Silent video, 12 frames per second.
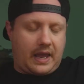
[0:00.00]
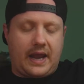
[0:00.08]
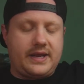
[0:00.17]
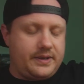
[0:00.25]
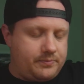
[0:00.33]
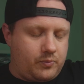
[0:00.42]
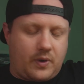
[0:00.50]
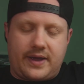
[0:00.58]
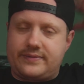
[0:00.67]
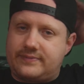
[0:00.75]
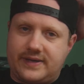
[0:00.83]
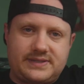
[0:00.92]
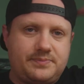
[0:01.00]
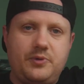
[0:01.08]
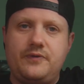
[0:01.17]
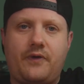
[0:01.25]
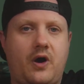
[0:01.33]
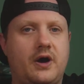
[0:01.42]
Anyway, let's
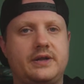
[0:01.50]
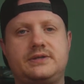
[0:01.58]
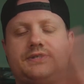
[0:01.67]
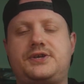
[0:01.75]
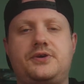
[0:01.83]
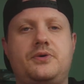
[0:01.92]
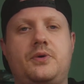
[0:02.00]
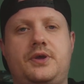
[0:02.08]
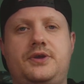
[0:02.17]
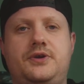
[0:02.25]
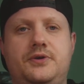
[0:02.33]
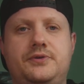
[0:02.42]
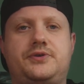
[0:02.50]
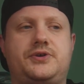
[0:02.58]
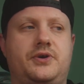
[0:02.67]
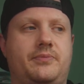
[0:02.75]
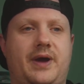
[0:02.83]
move on to YouTube.